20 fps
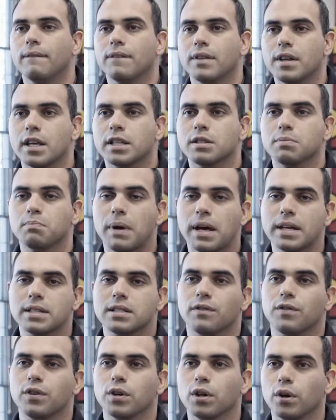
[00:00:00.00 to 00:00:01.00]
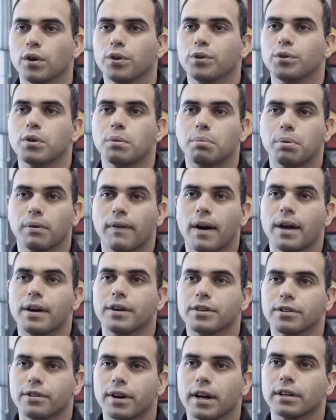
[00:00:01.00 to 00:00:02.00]
it's best if you go through the provider
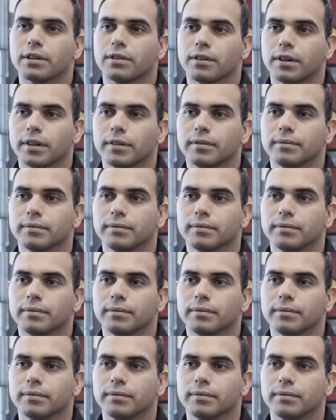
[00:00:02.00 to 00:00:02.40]
directory.